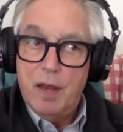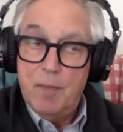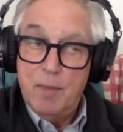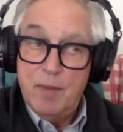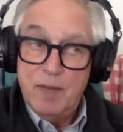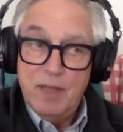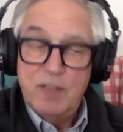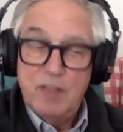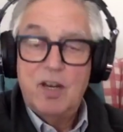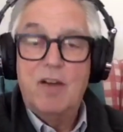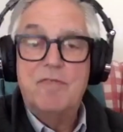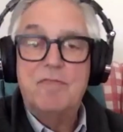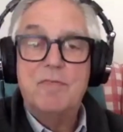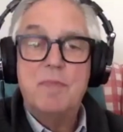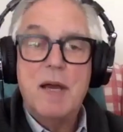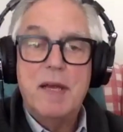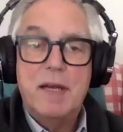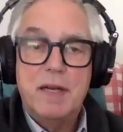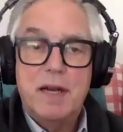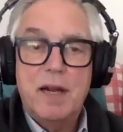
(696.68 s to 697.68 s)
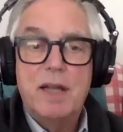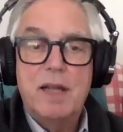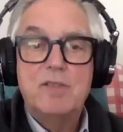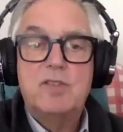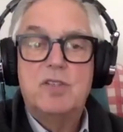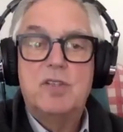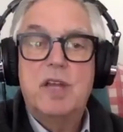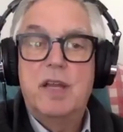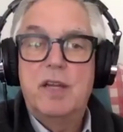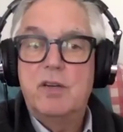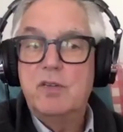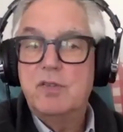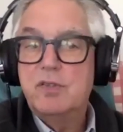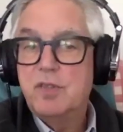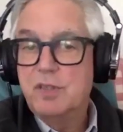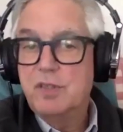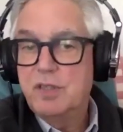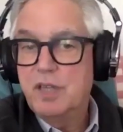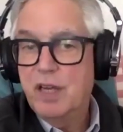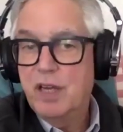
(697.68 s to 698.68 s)
being tough minded on
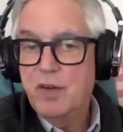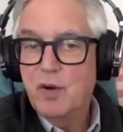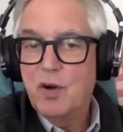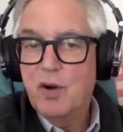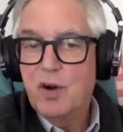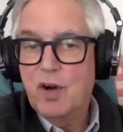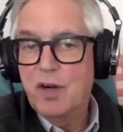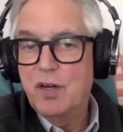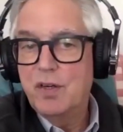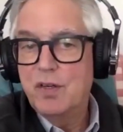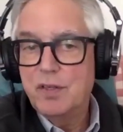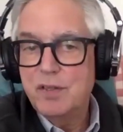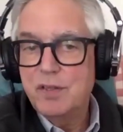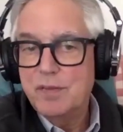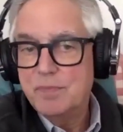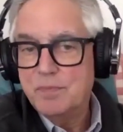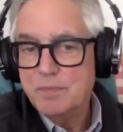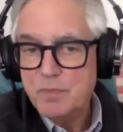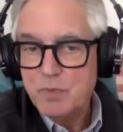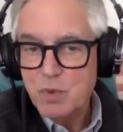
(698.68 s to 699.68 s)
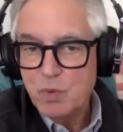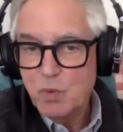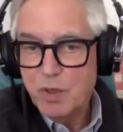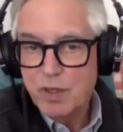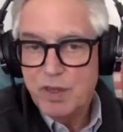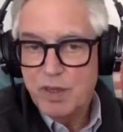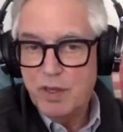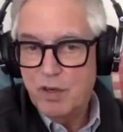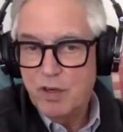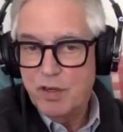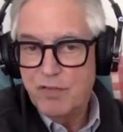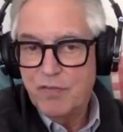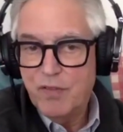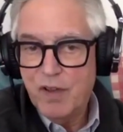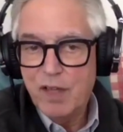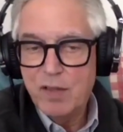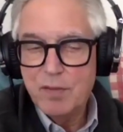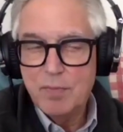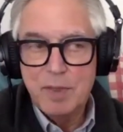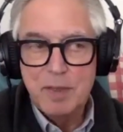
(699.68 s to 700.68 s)
standards and tender hearted with their
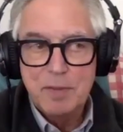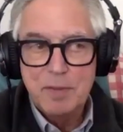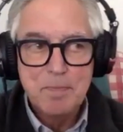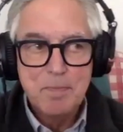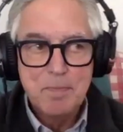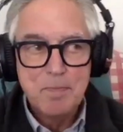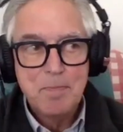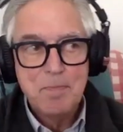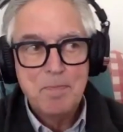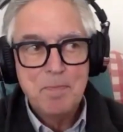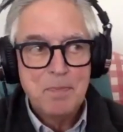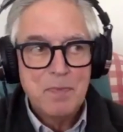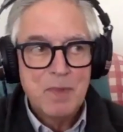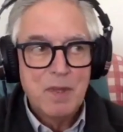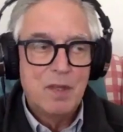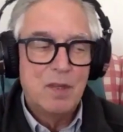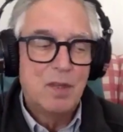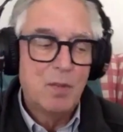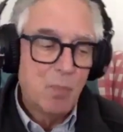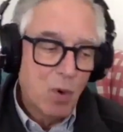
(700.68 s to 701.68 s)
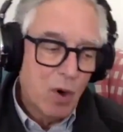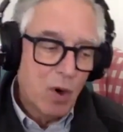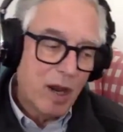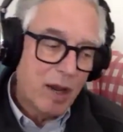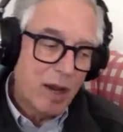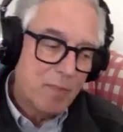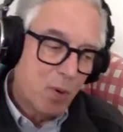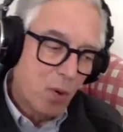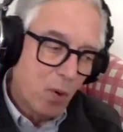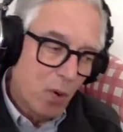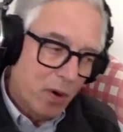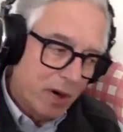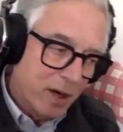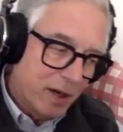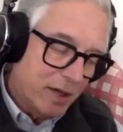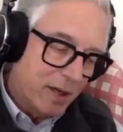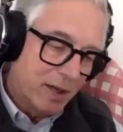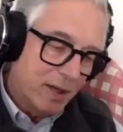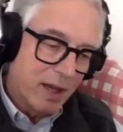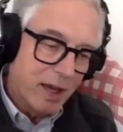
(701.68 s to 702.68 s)
development, the more I pour
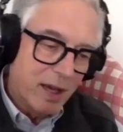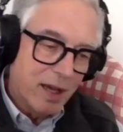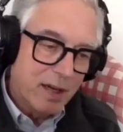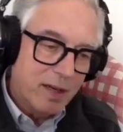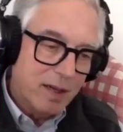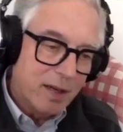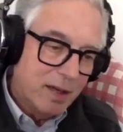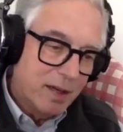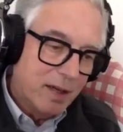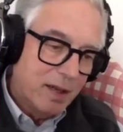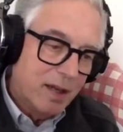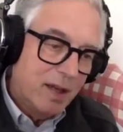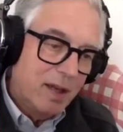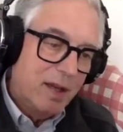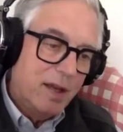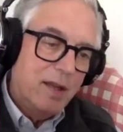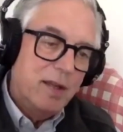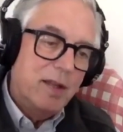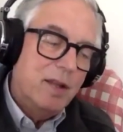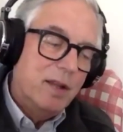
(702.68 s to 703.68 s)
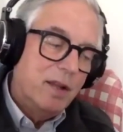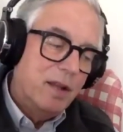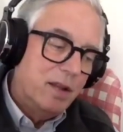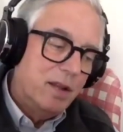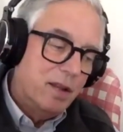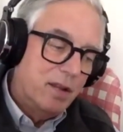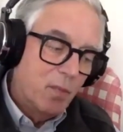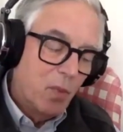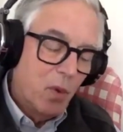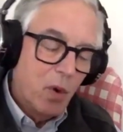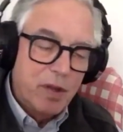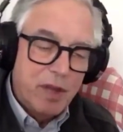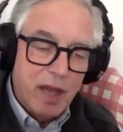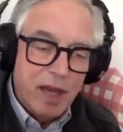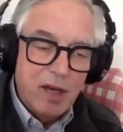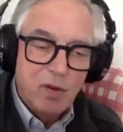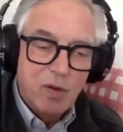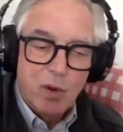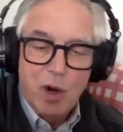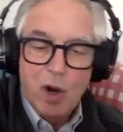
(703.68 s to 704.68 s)
into that, the more
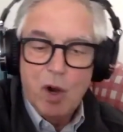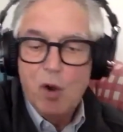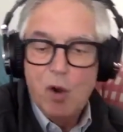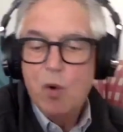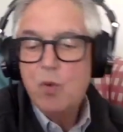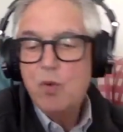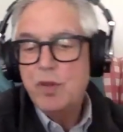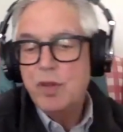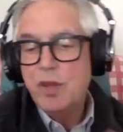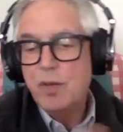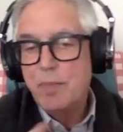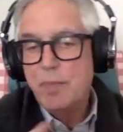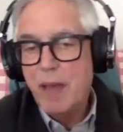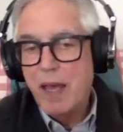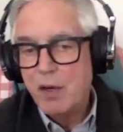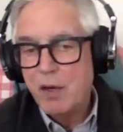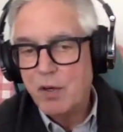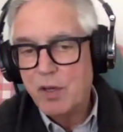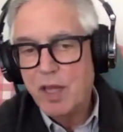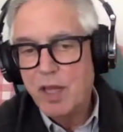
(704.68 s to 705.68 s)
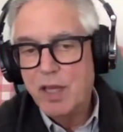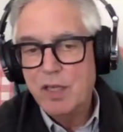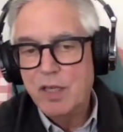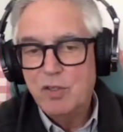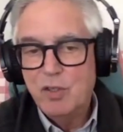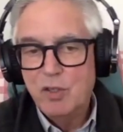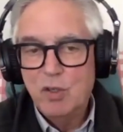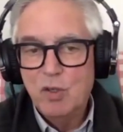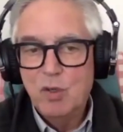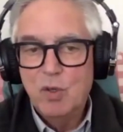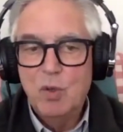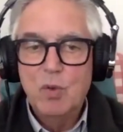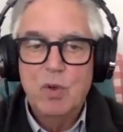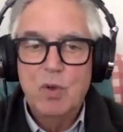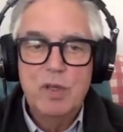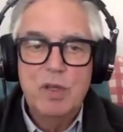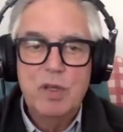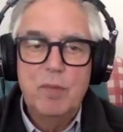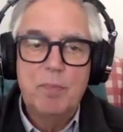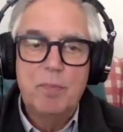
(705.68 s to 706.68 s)
they grow, the better they do,
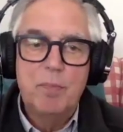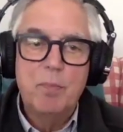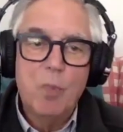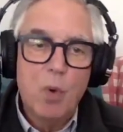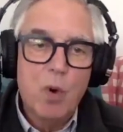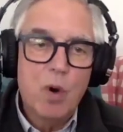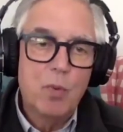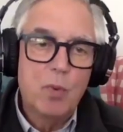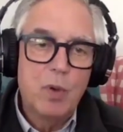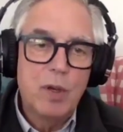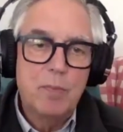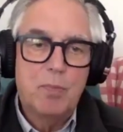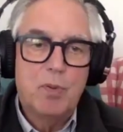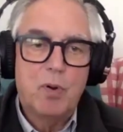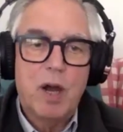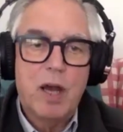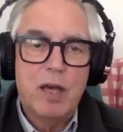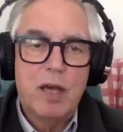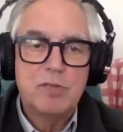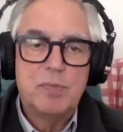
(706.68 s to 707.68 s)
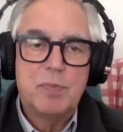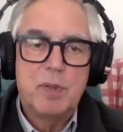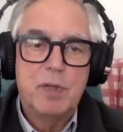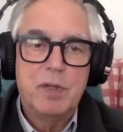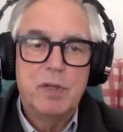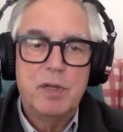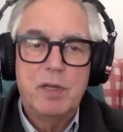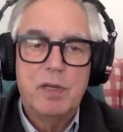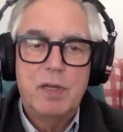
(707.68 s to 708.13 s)
and the more we prosper.